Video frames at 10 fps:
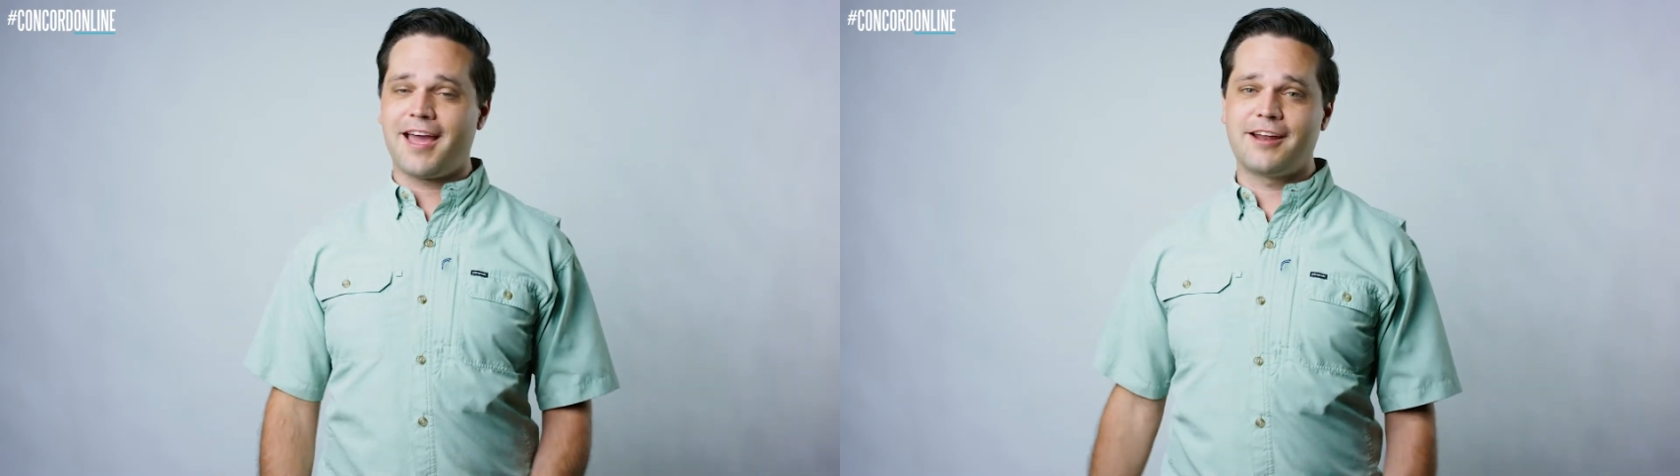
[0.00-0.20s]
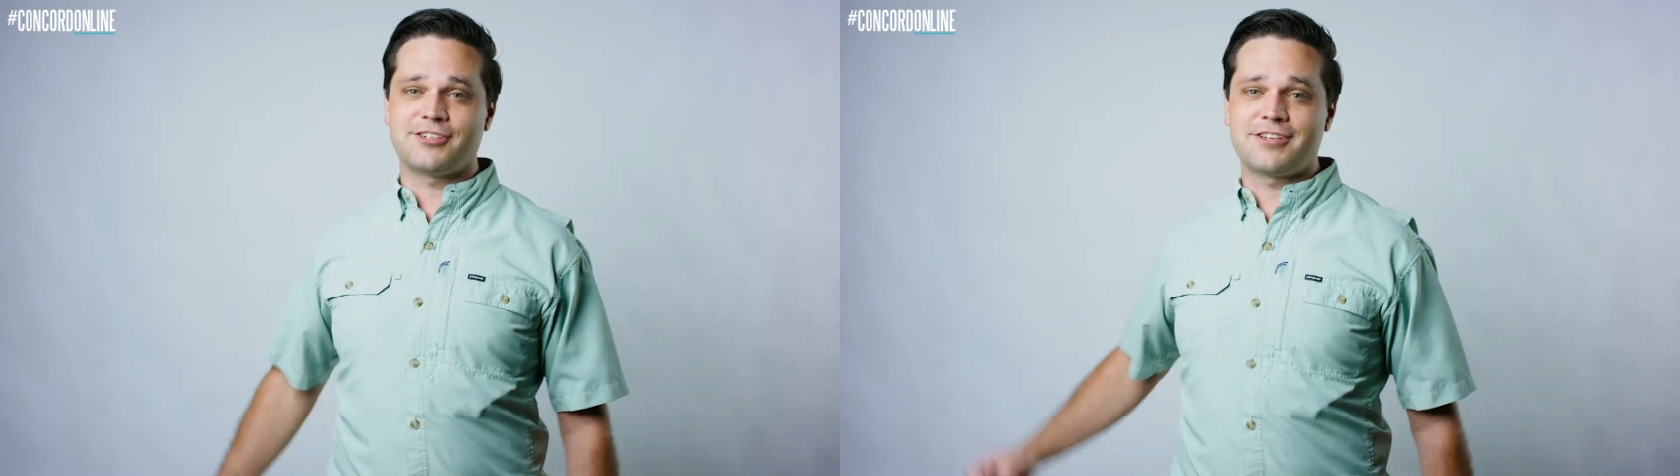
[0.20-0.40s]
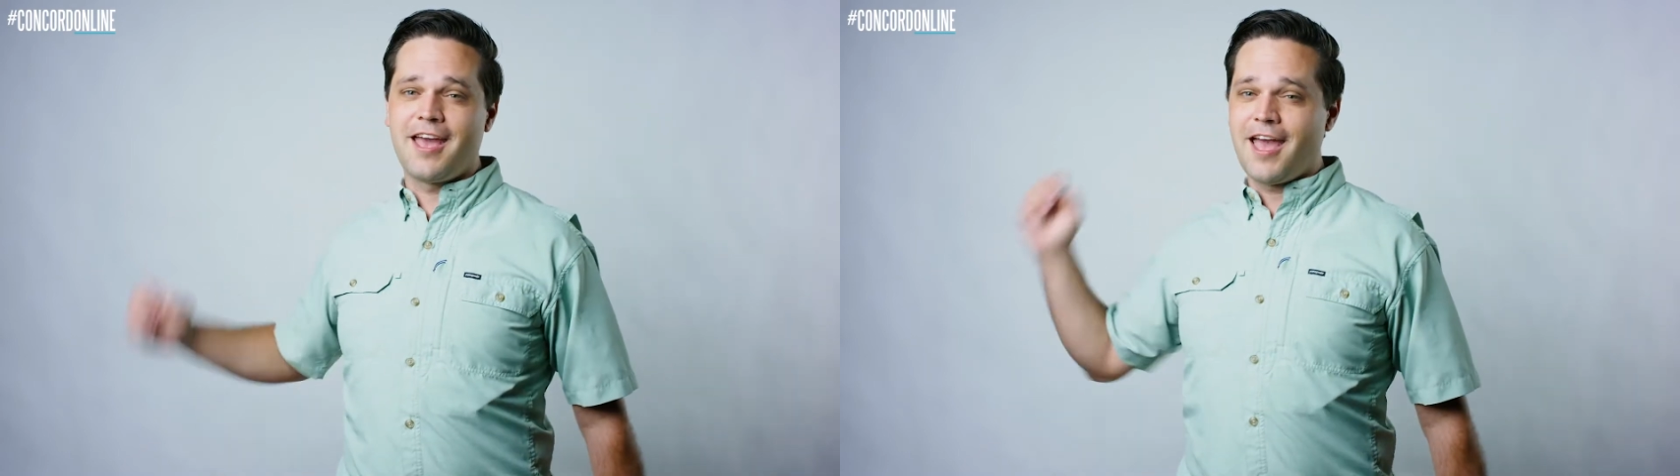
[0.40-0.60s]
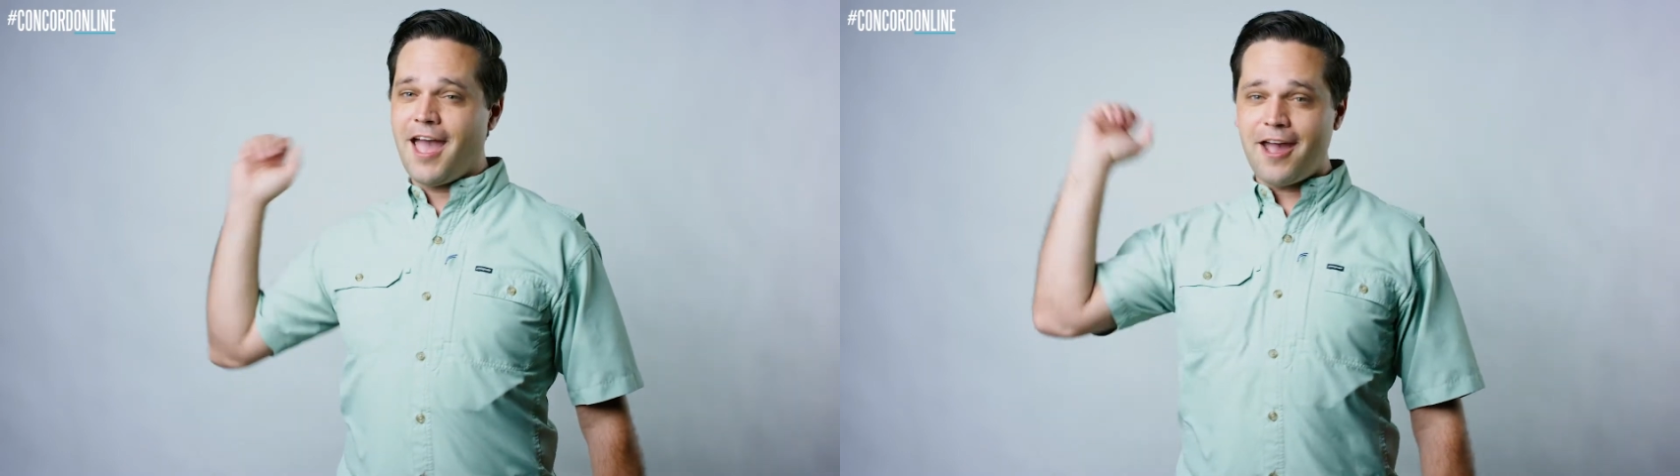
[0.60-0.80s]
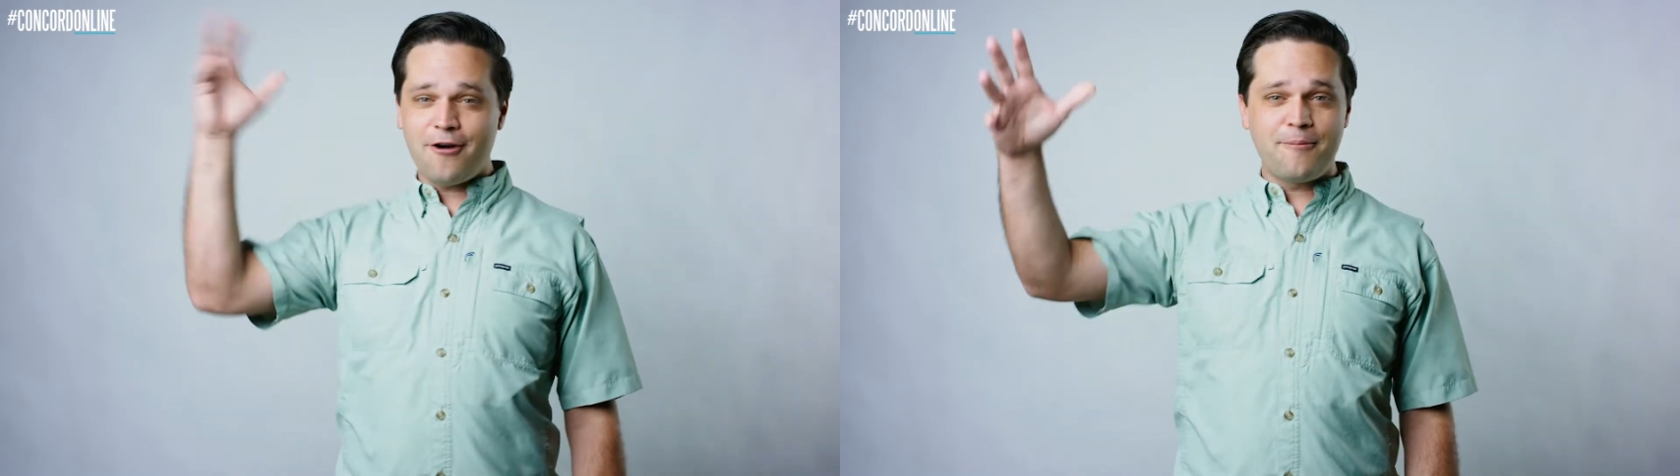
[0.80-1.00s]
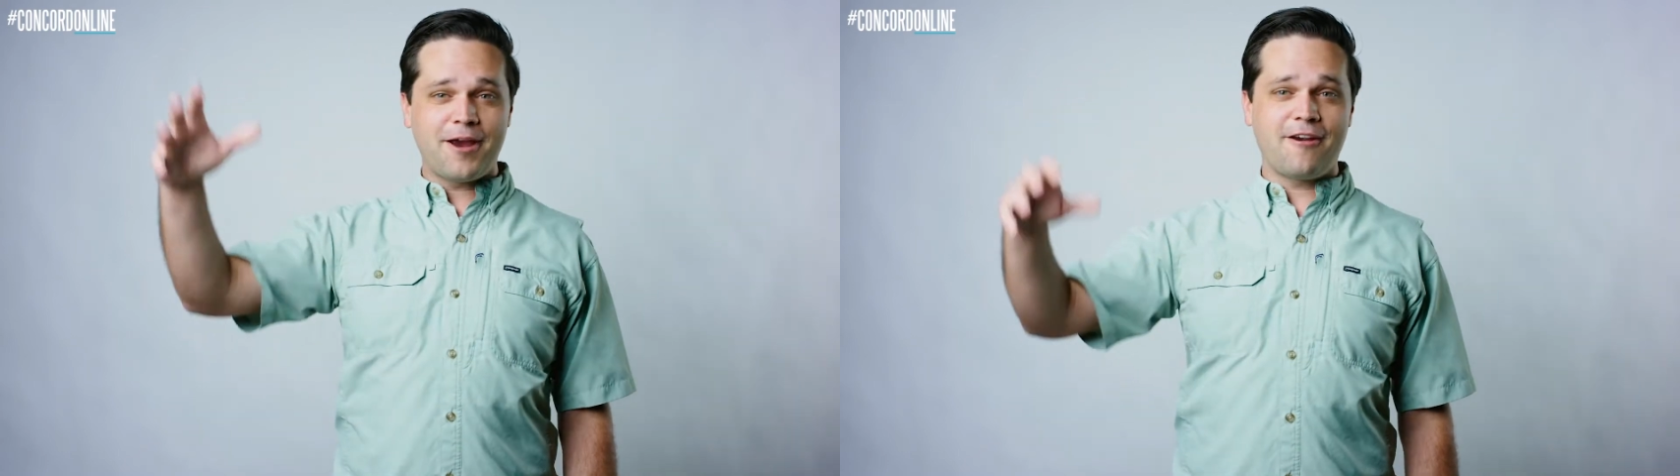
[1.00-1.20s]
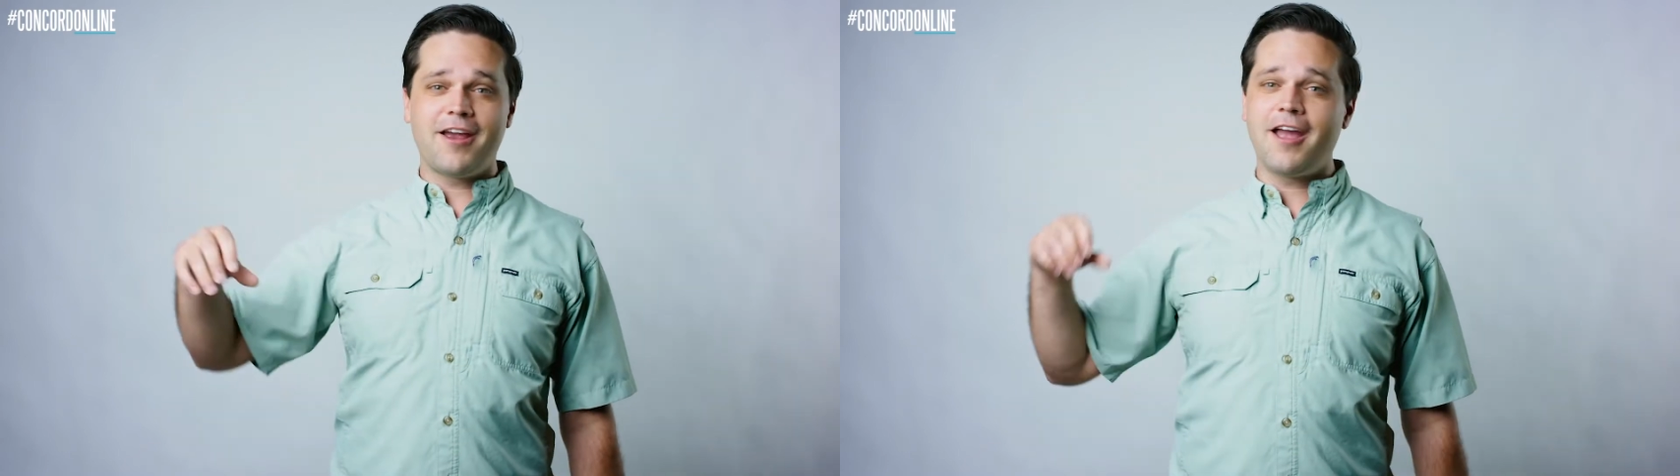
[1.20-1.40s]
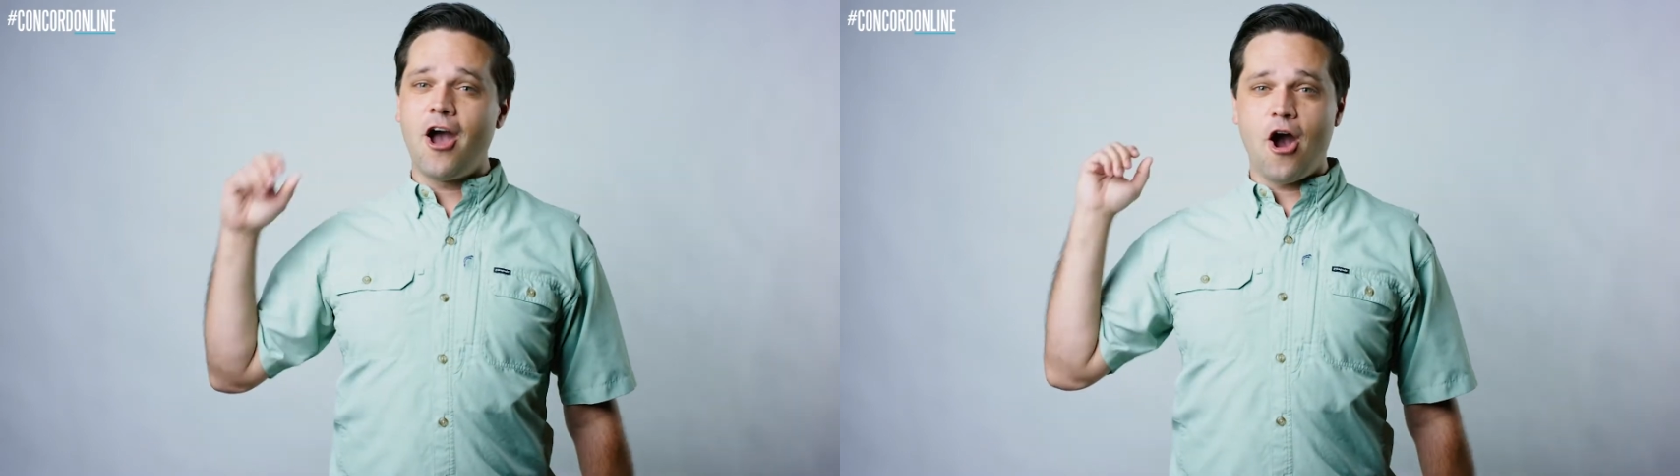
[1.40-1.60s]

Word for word: kind of just Hail Mary,